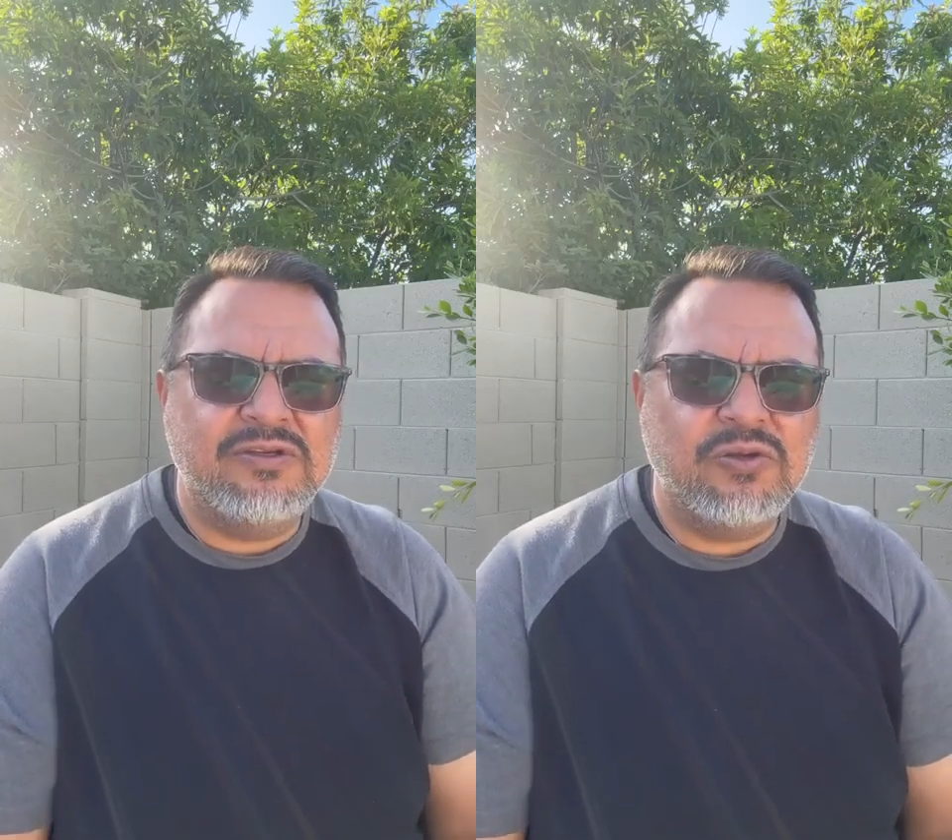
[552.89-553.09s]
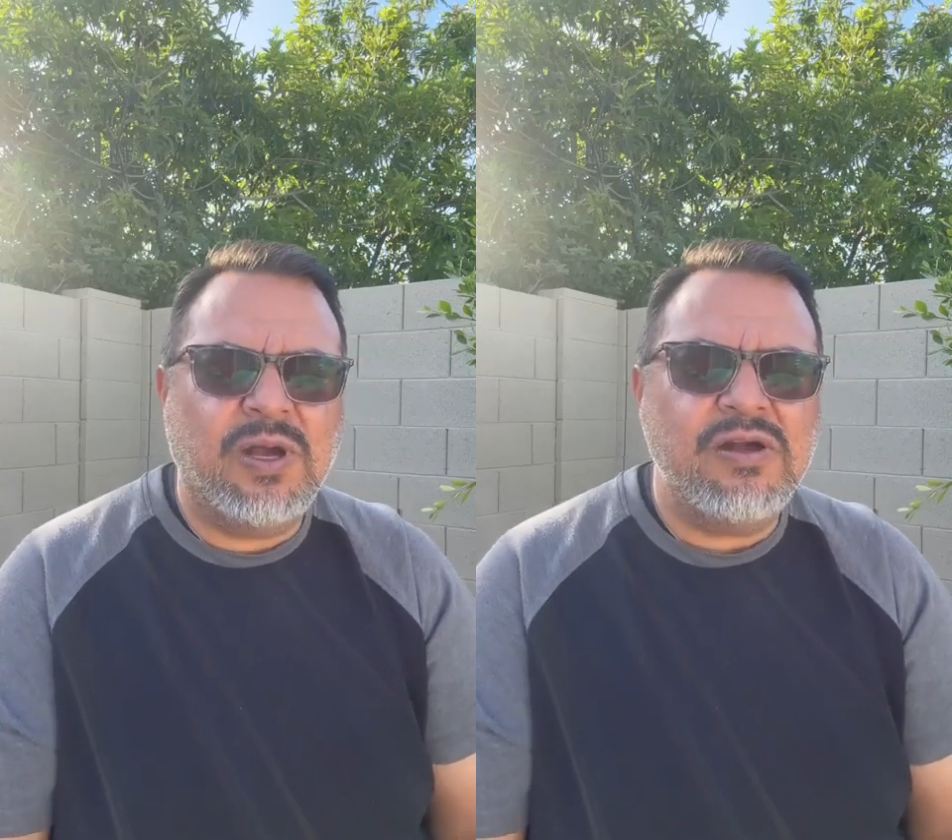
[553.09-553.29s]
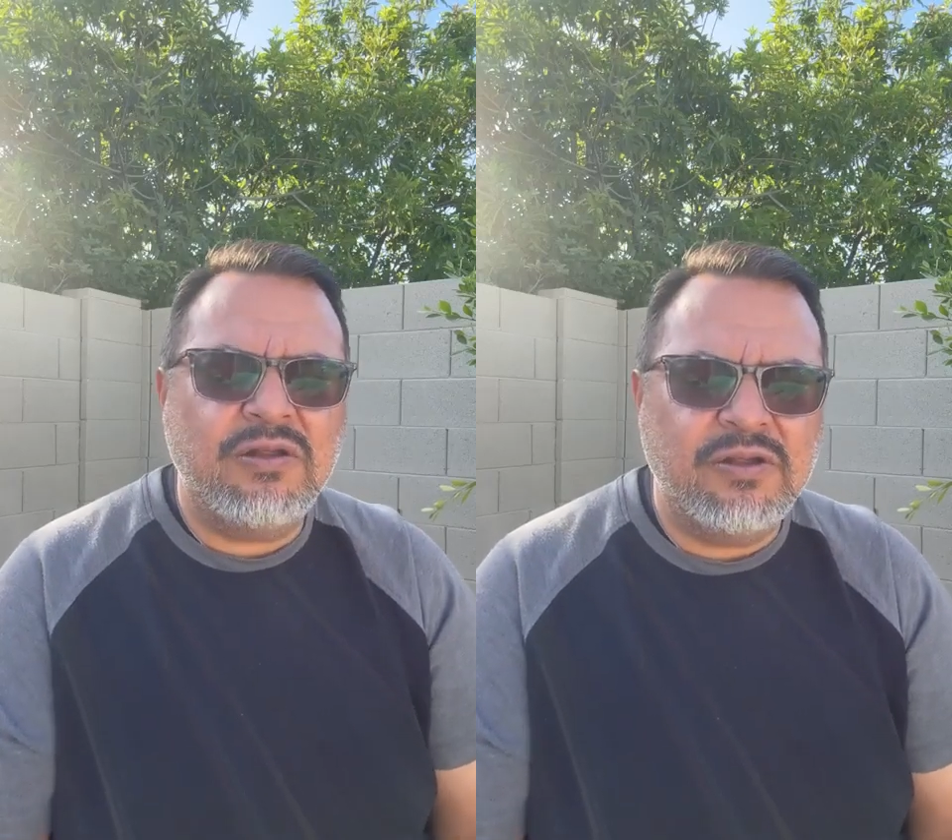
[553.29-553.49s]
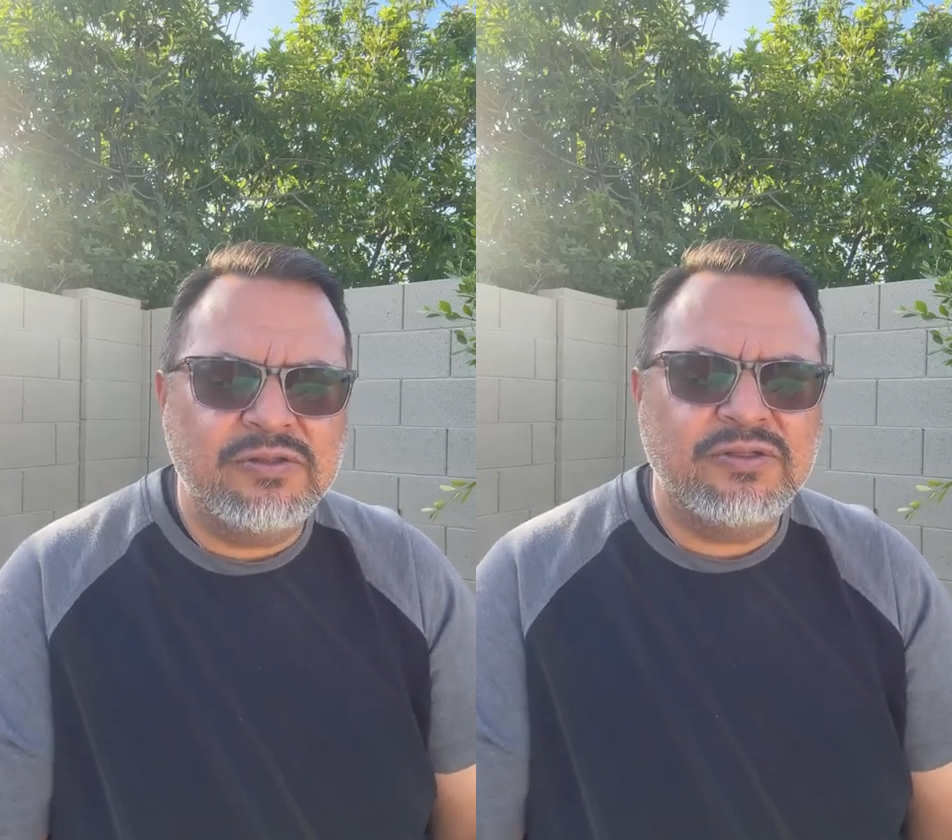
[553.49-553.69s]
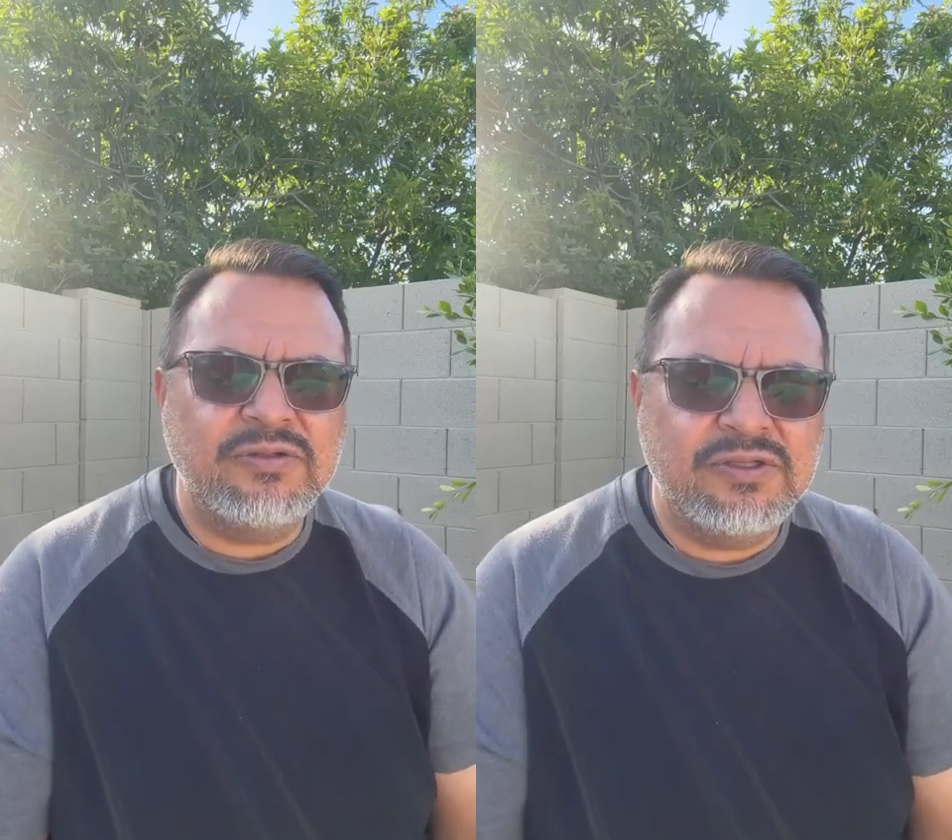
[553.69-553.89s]
to draw
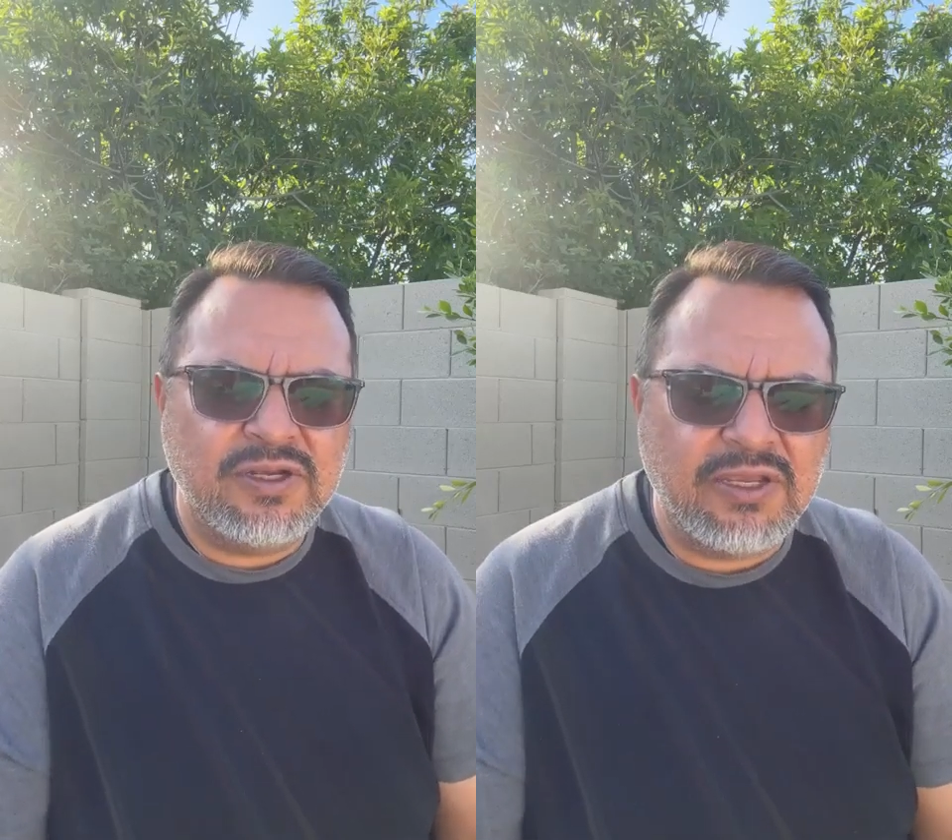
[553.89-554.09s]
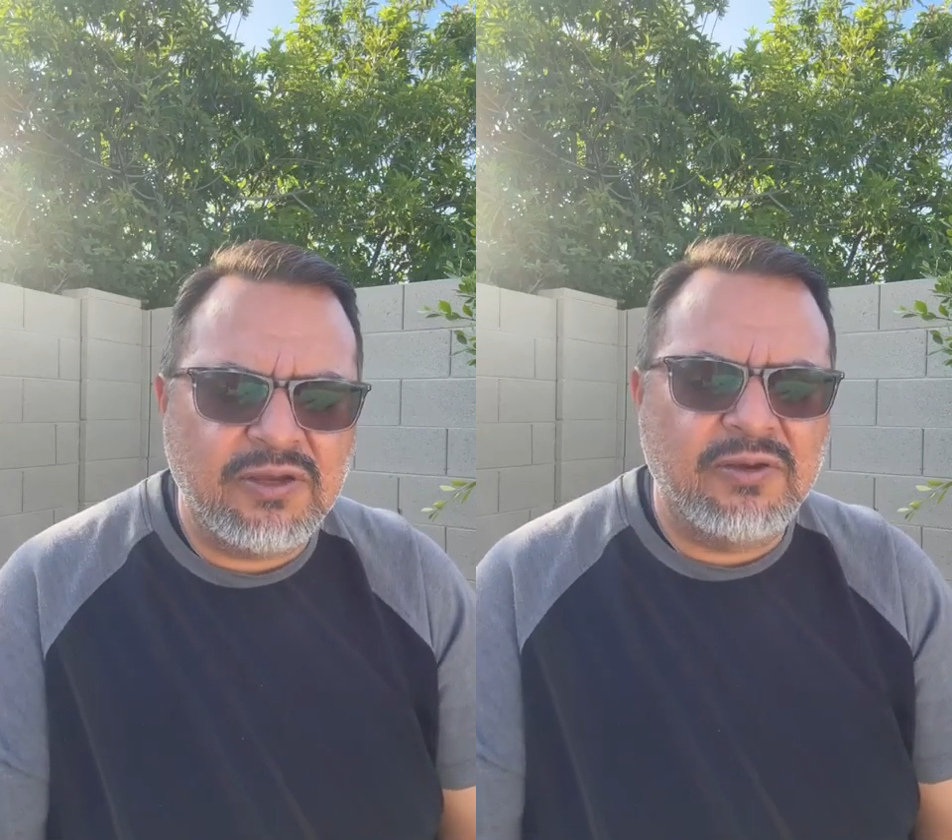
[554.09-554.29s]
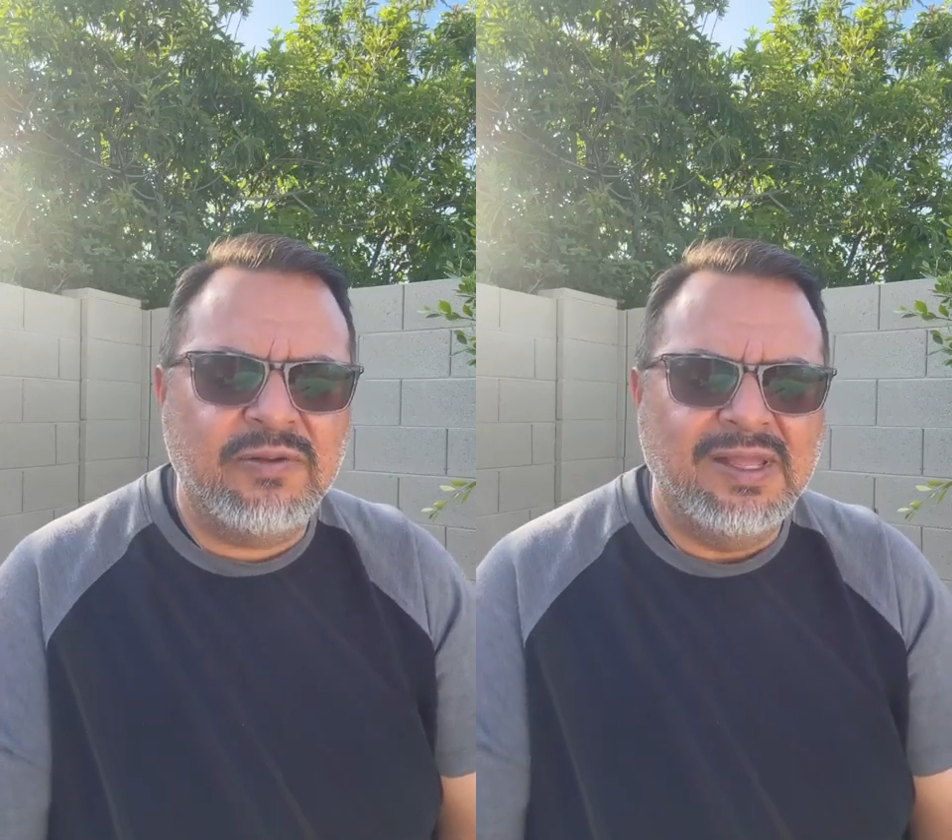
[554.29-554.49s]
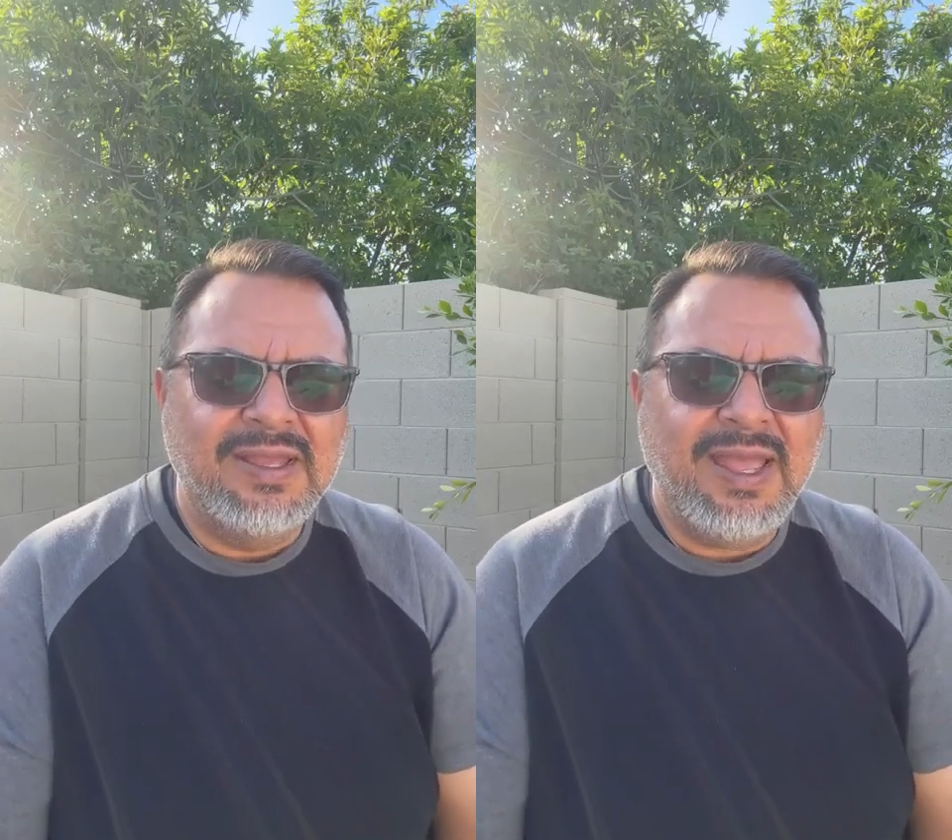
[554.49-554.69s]
closer to you